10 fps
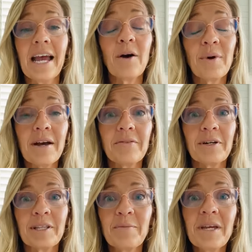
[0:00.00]

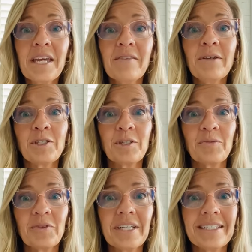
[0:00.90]
However, let me give you some
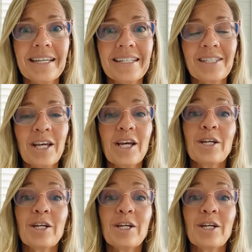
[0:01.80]
reasons